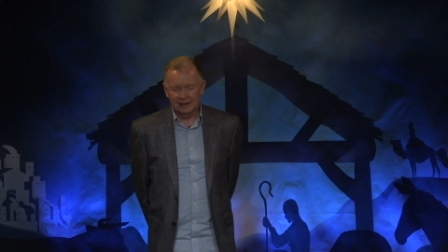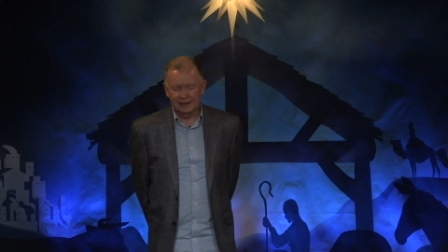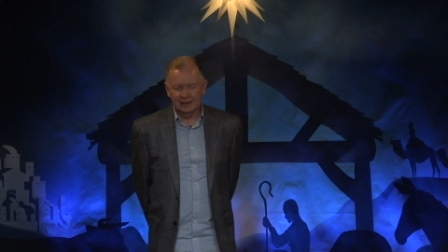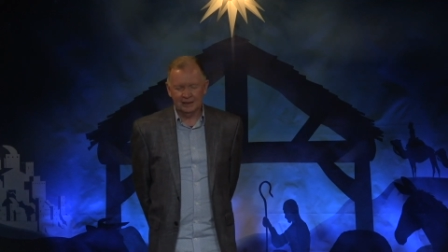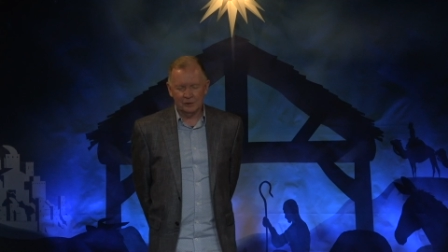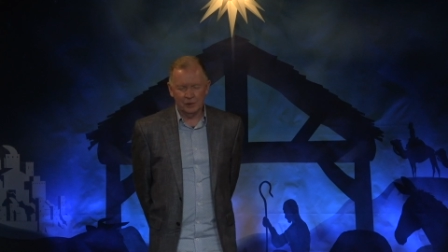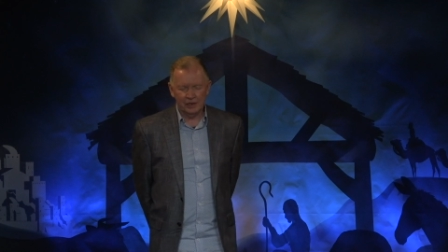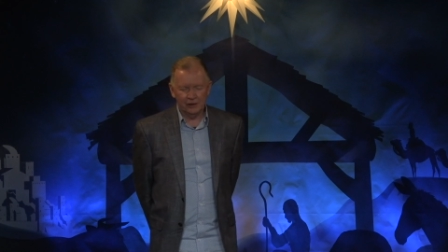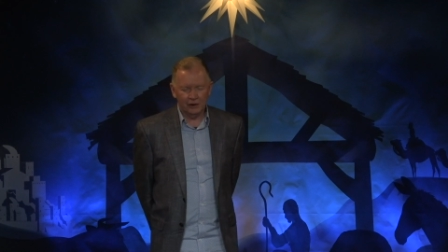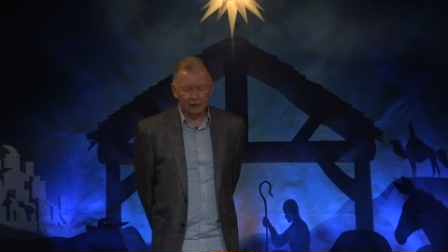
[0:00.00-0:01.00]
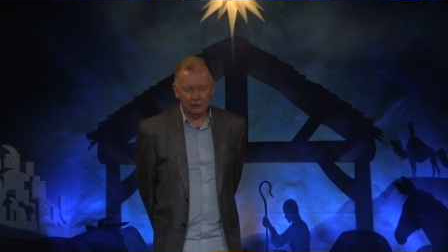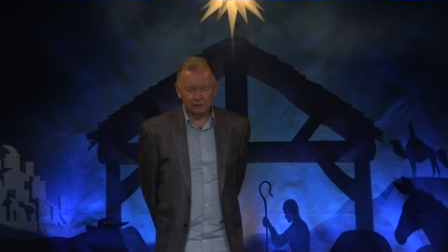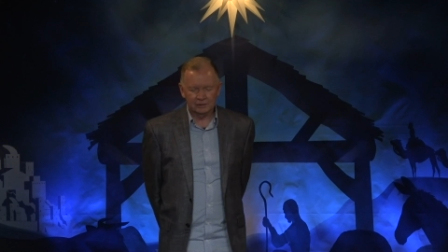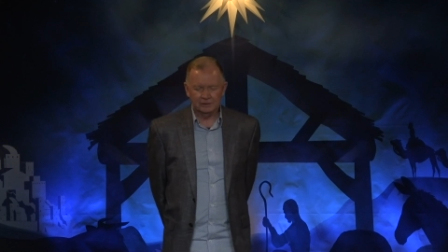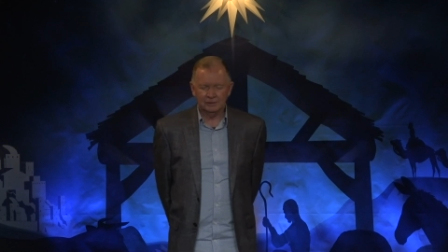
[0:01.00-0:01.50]
And that we all
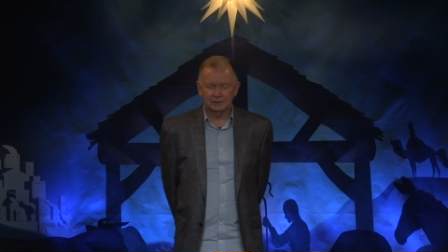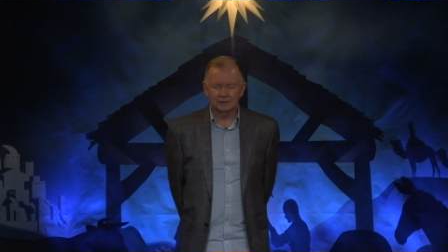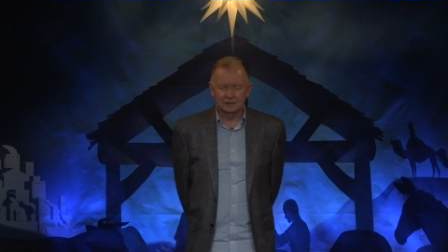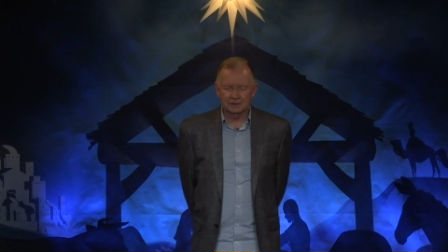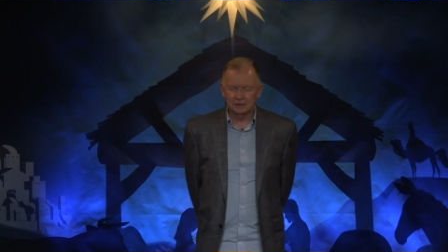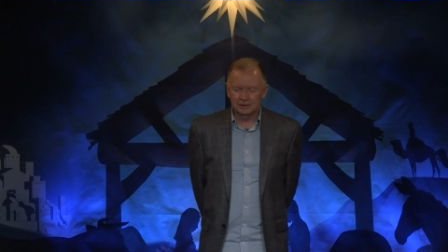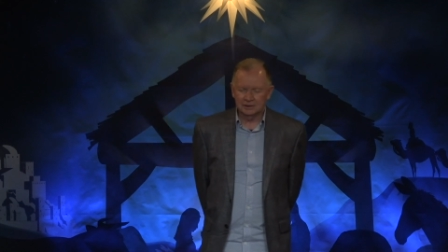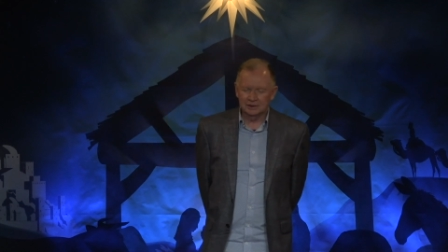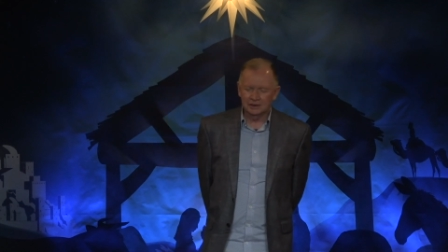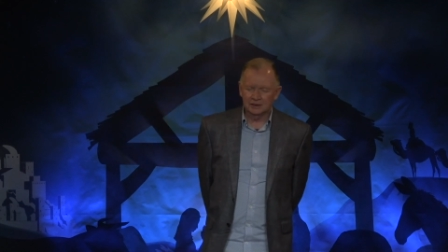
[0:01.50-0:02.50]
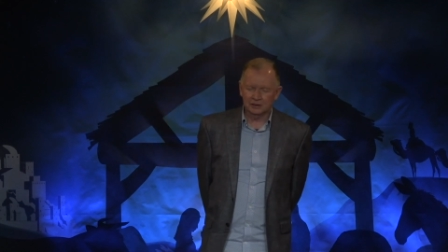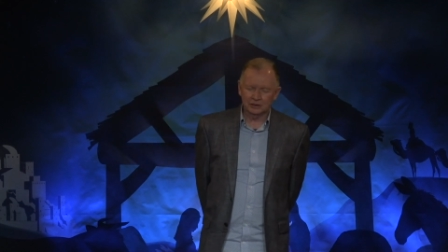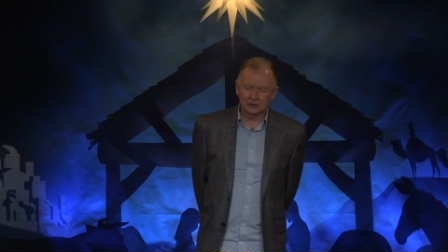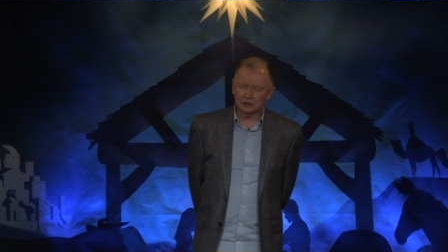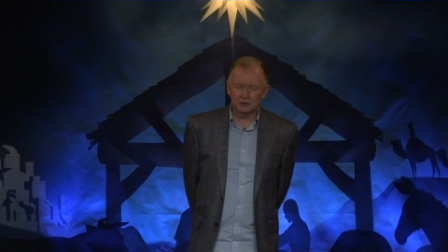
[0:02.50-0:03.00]
are
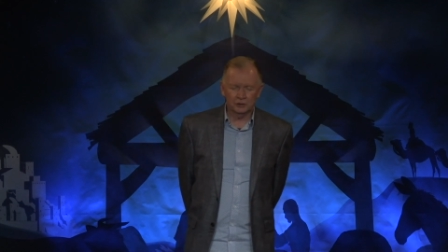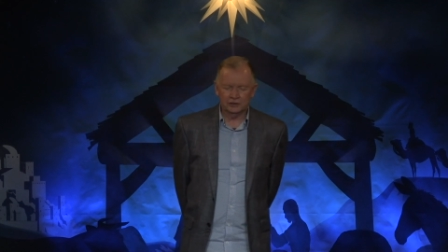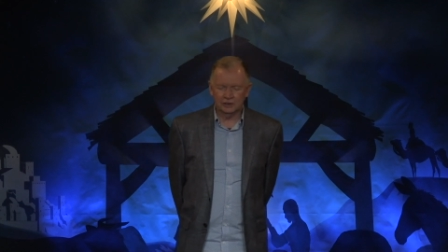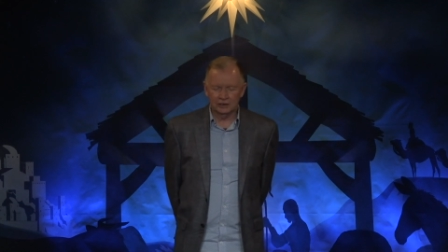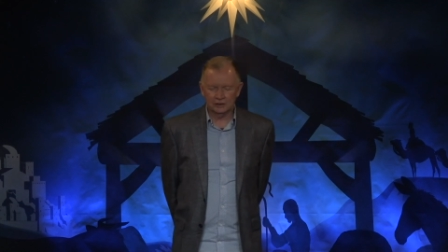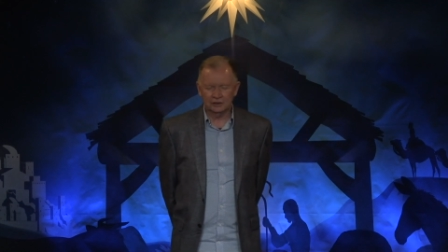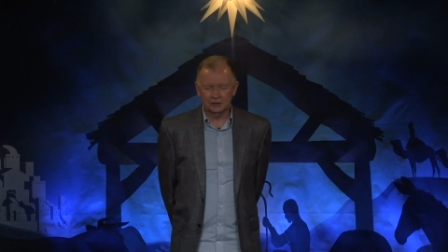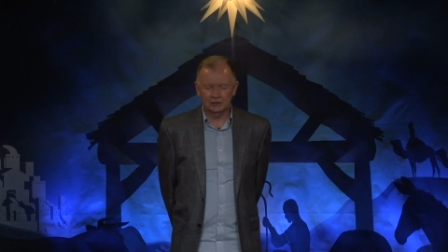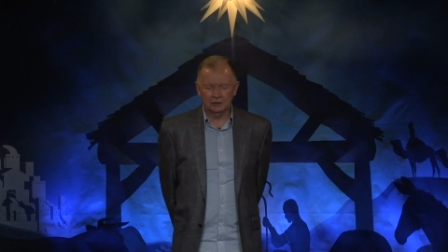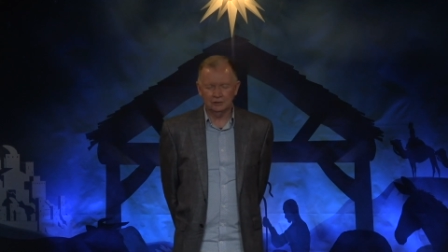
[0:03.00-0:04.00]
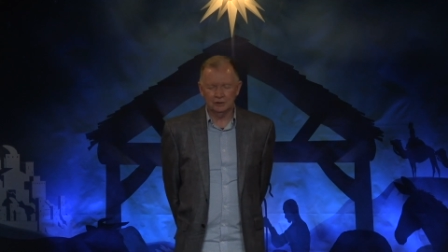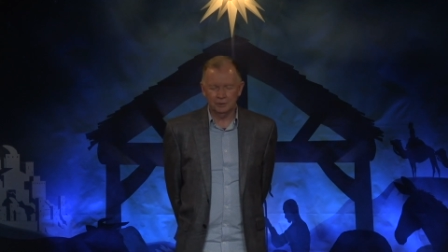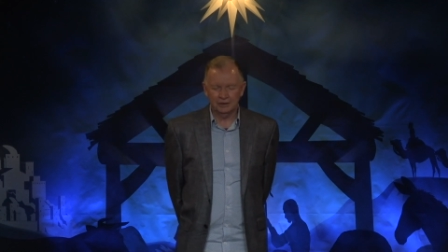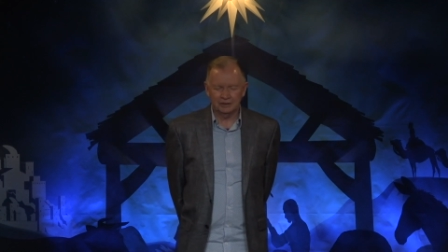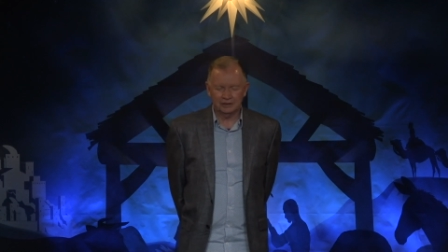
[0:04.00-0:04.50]
just going to look to you to
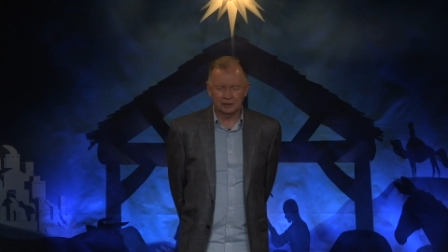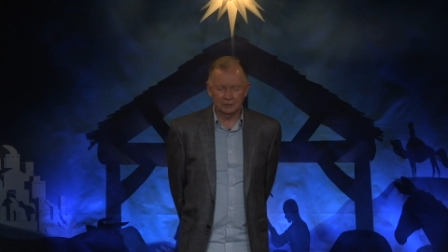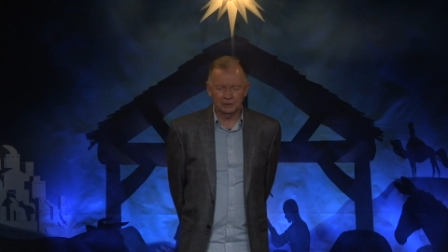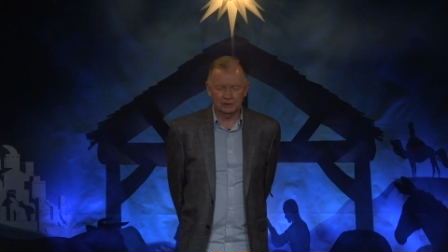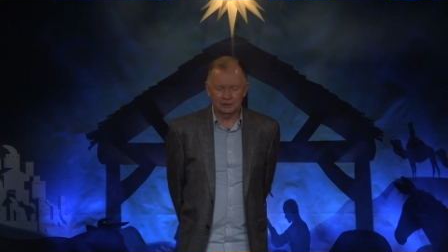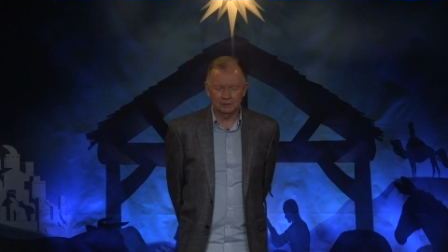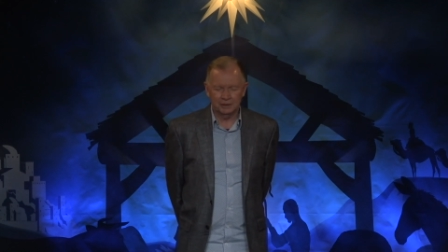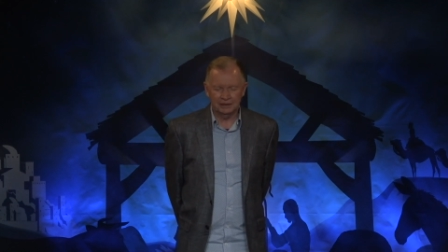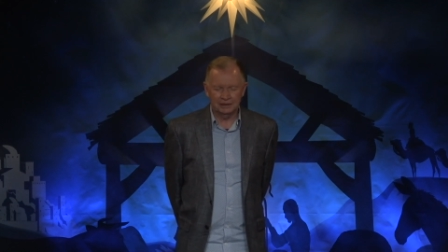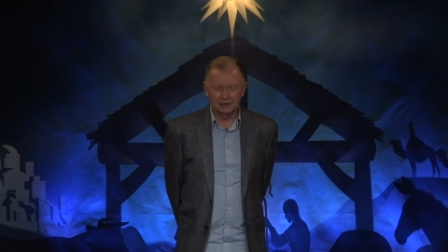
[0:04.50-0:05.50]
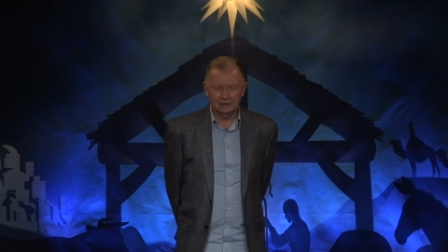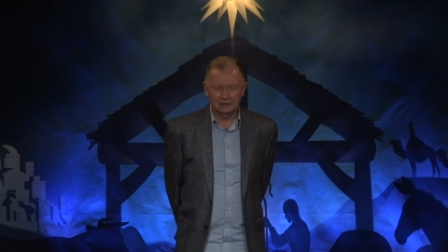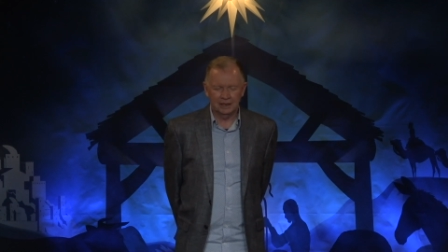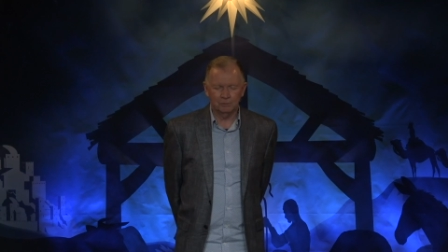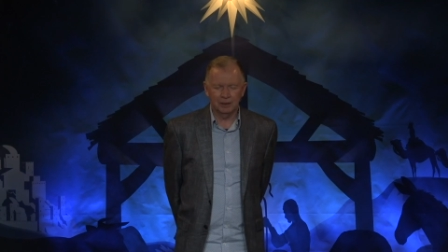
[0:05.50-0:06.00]
be determined to be
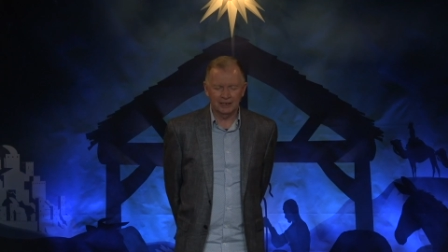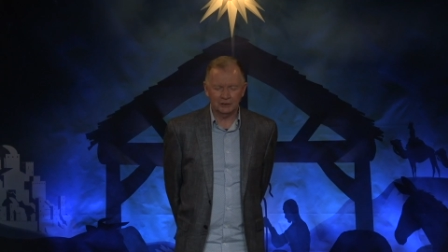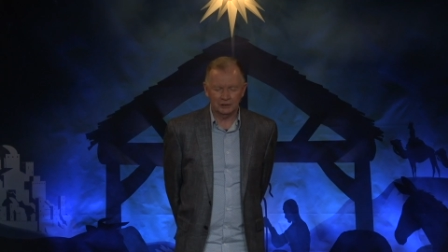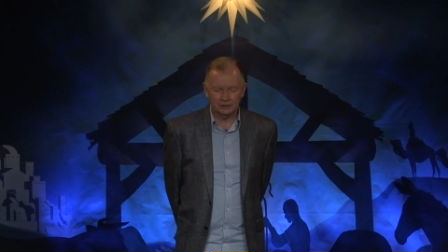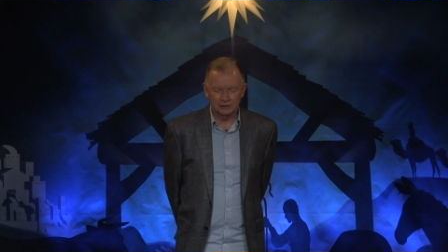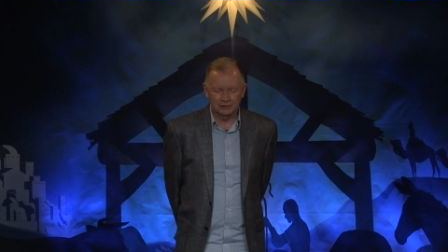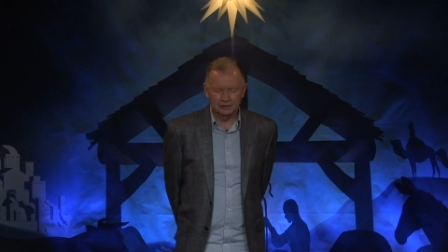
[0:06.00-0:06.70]
a blesser